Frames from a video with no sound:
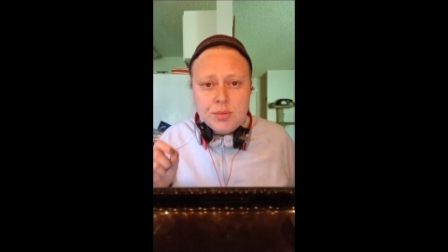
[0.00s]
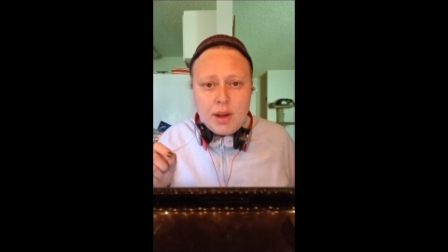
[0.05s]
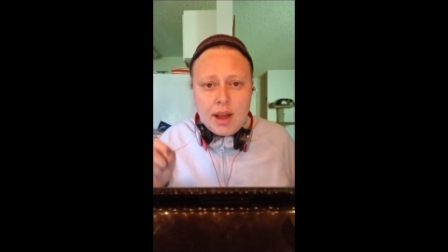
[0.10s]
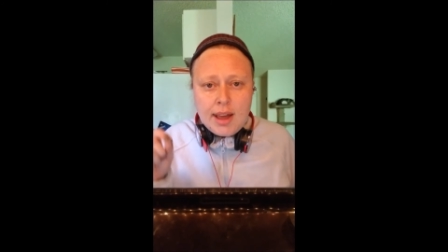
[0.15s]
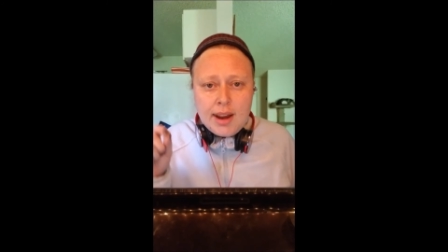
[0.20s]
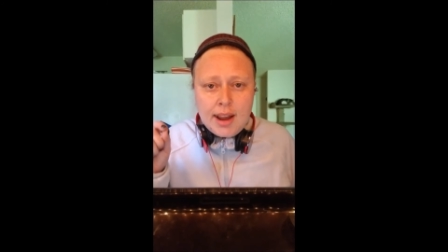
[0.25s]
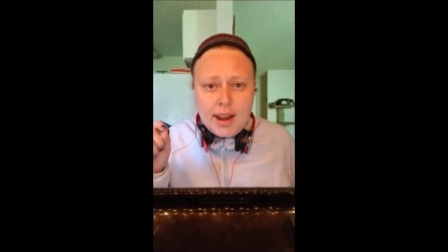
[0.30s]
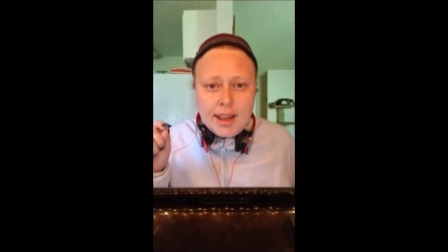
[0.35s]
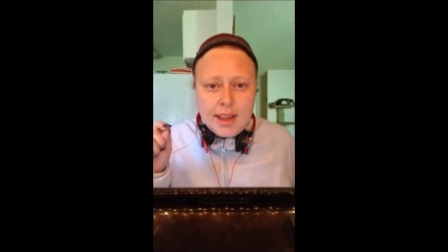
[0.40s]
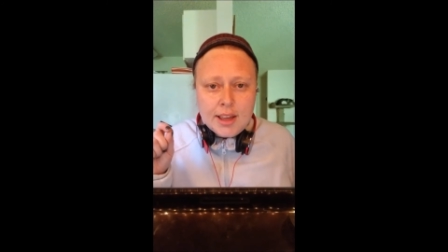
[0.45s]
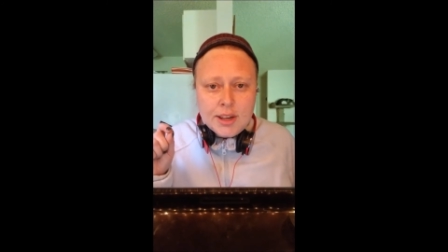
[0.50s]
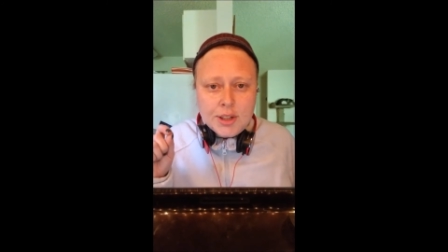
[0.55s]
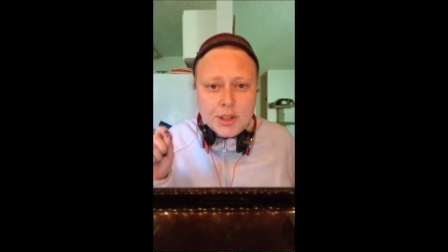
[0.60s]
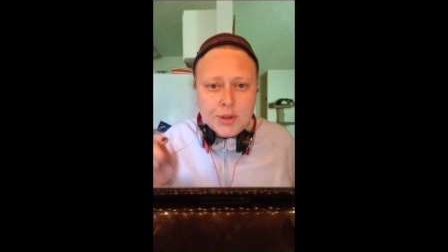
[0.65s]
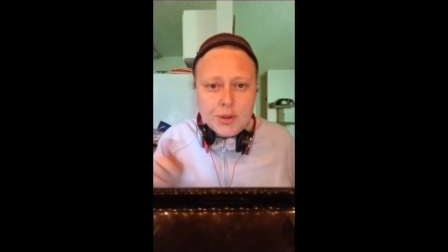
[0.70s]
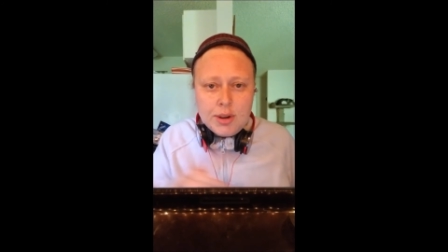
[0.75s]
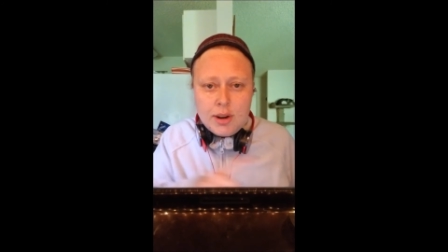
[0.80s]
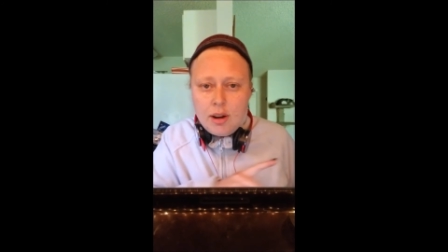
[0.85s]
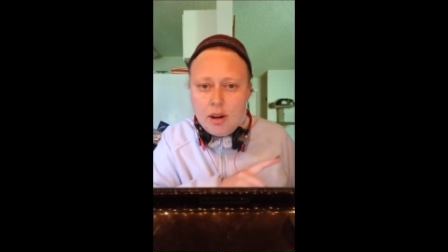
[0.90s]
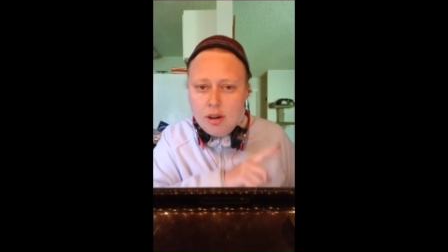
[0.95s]
right, I can
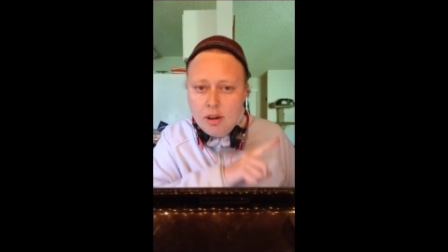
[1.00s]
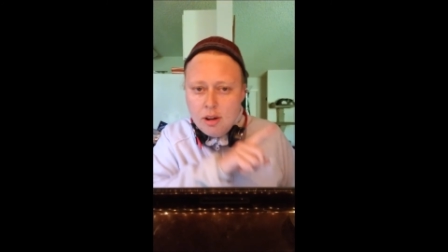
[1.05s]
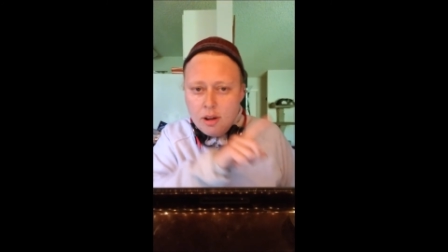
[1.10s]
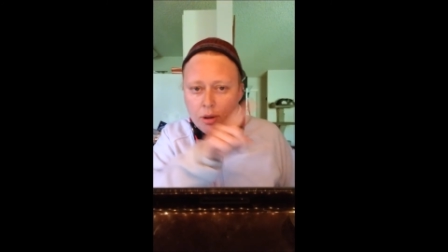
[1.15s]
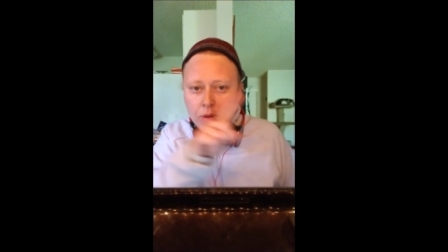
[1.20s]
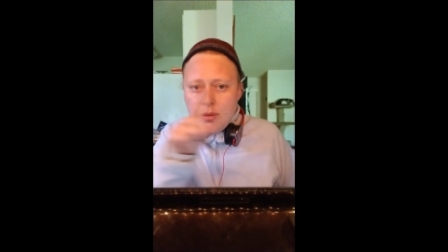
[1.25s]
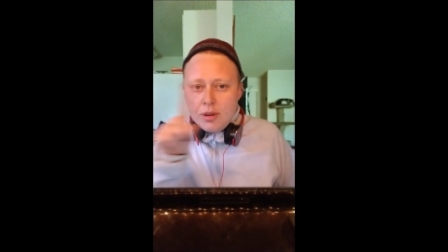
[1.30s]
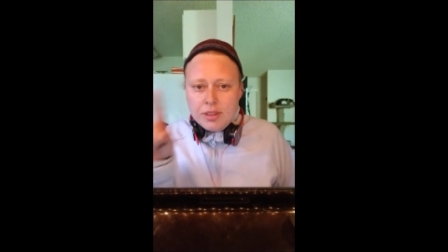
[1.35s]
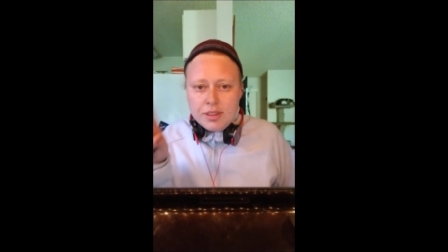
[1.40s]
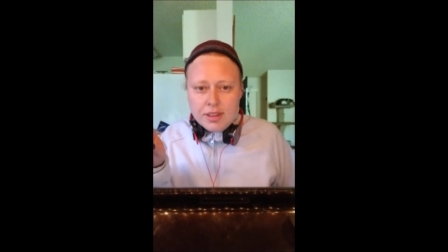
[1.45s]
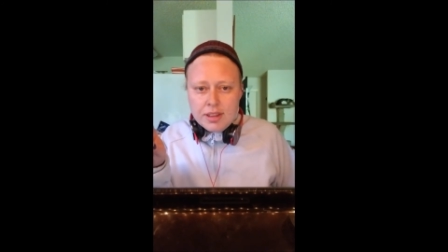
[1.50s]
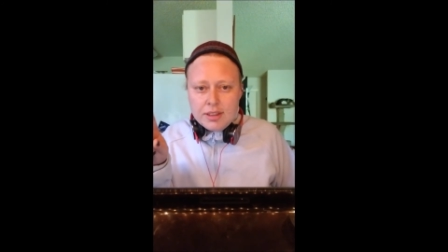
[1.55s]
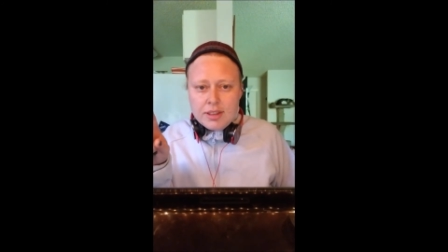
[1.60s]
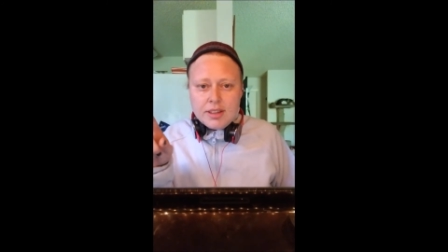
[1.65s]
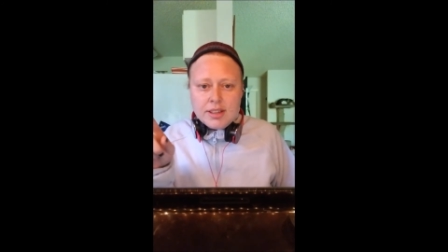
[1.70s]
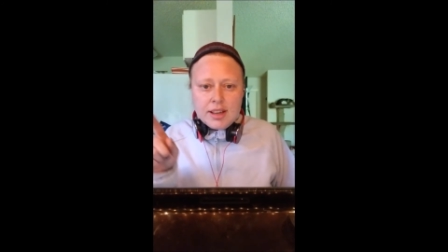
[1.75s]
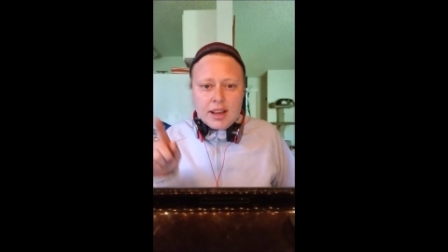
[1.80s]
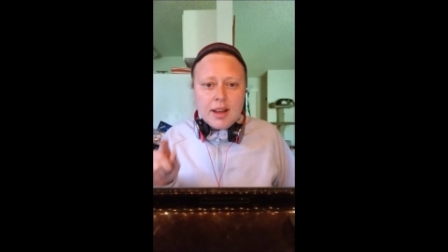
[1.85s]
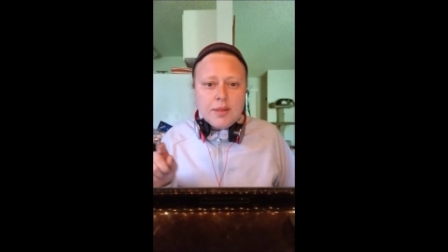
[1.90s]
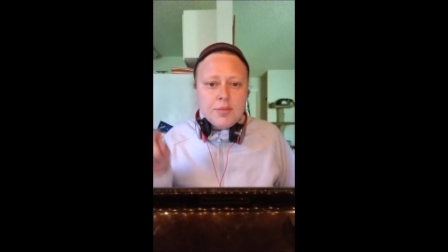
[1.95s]
do it all within the
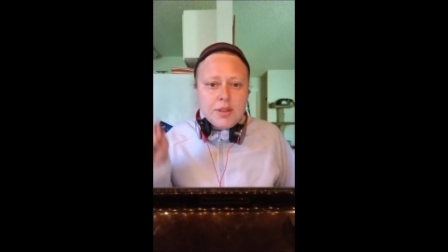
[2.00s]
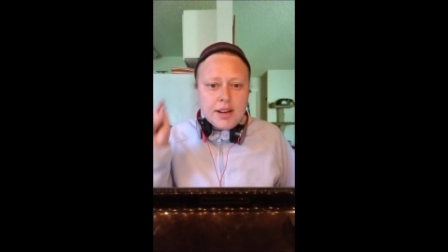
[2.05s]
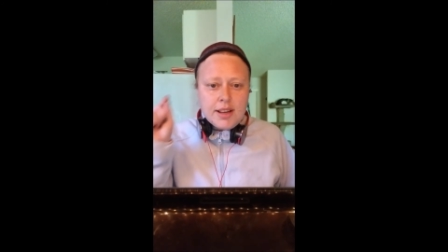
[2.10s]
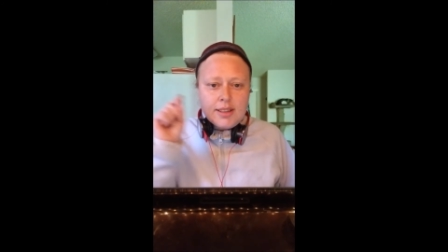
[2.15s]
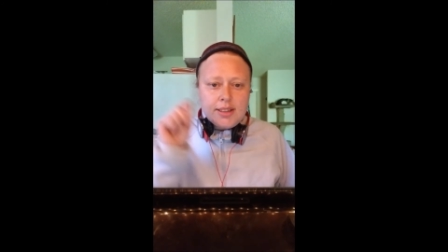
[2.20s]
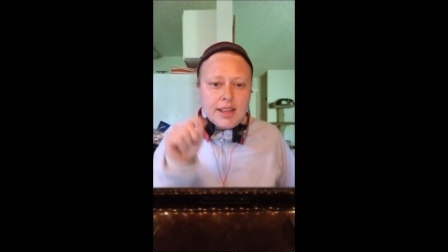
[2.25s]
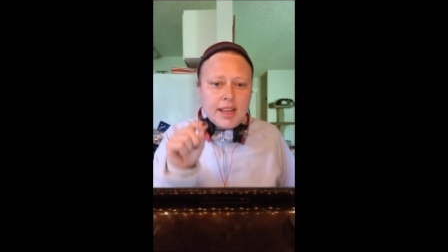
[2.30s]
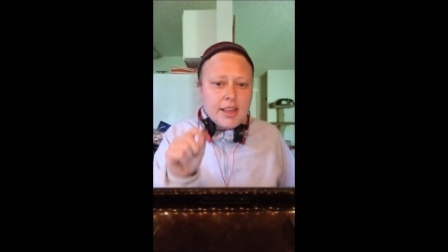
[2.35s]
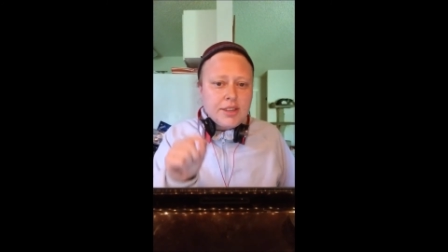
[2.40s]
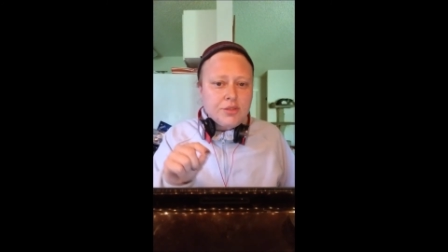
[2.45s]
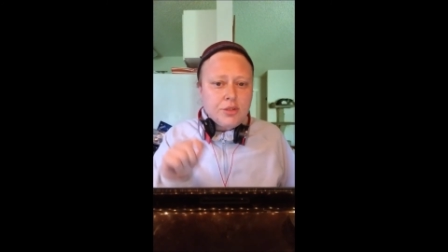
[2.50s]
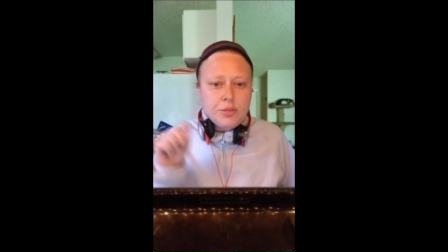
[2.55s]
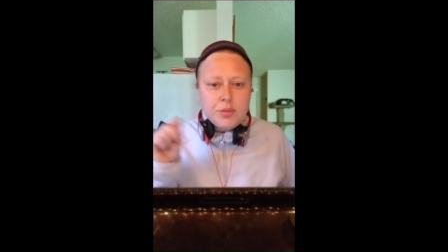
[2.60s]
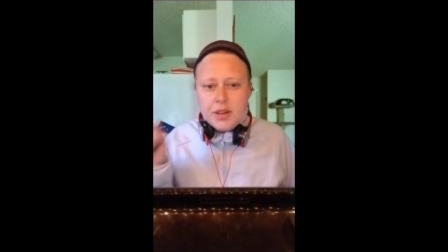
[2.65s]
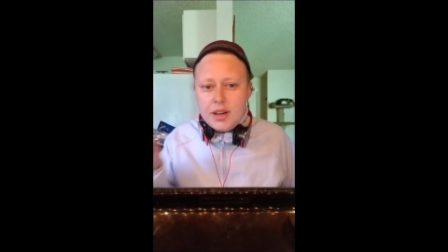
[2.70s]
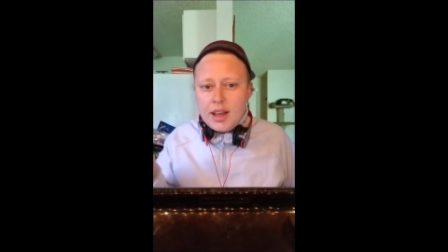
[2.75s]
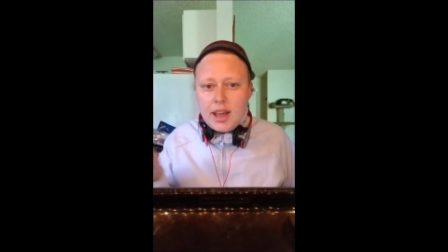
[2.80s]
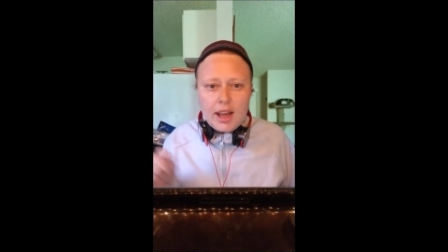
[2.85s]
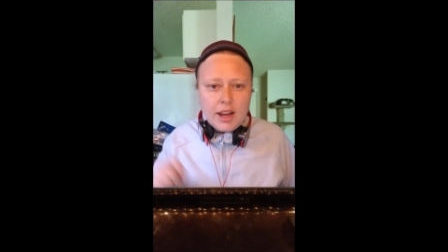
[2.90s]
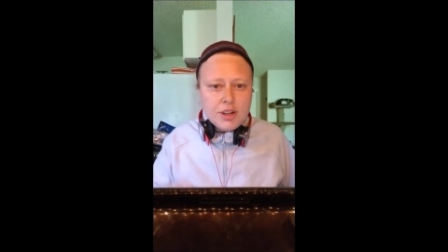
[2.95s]
time that it takes for
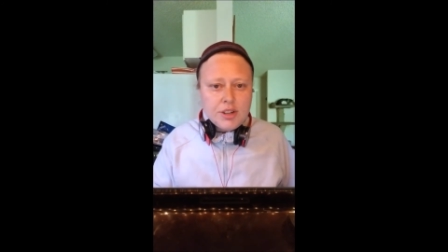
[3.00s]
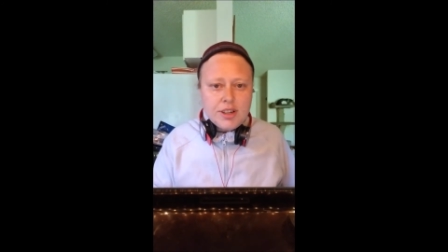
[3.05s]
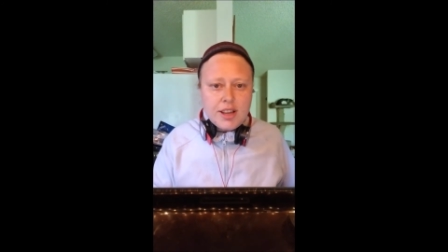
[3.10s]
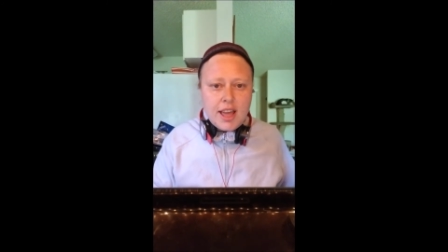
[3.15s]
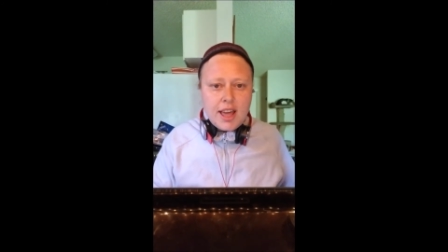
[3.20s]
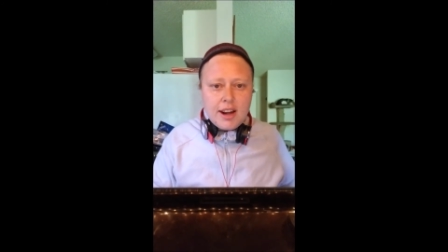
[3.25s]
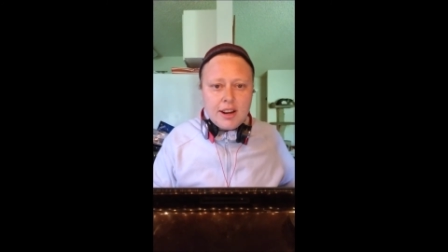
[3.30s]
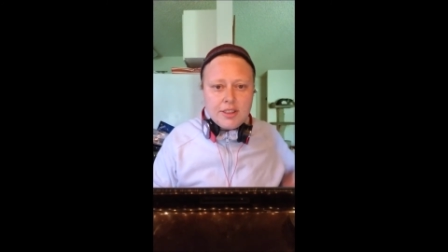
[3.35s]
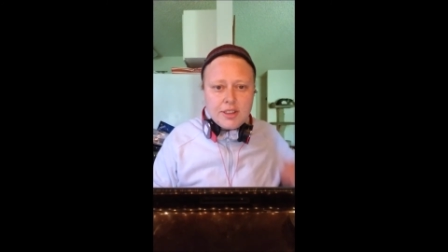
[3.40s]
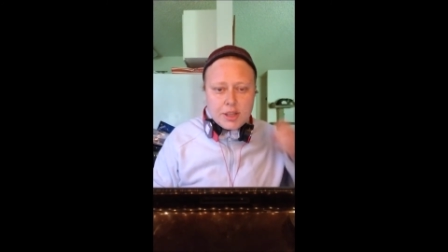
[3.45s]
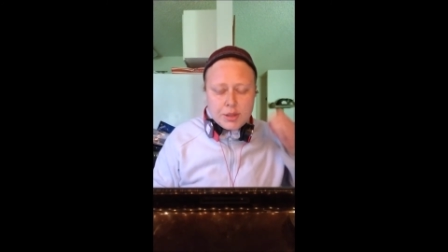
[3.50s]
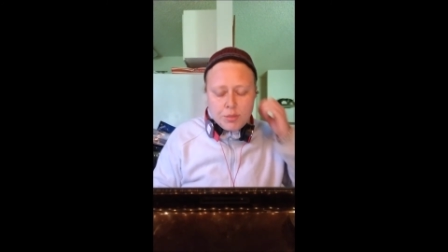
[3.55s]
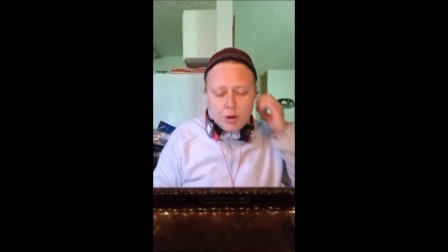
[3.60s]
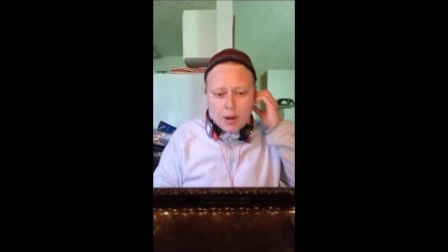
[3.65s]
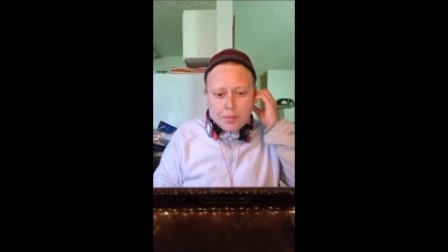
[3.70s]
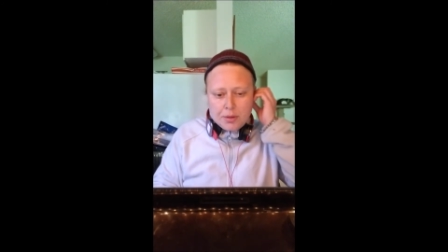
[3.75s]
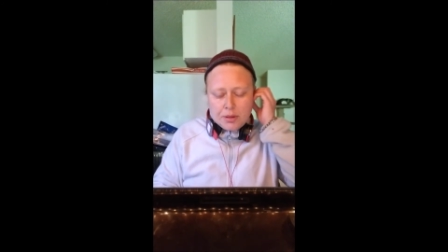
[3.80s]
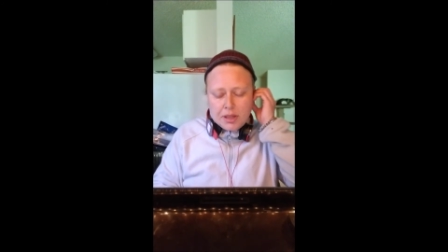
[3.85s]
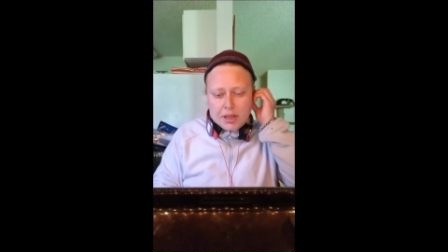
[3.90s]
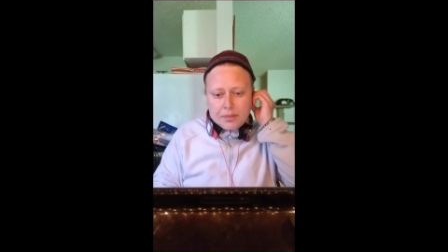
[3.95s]
me to actually edit this
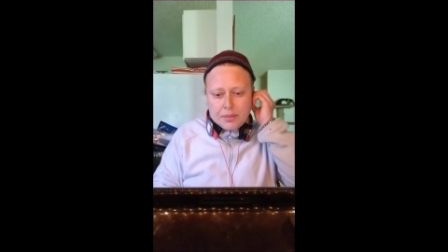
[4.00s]
properly.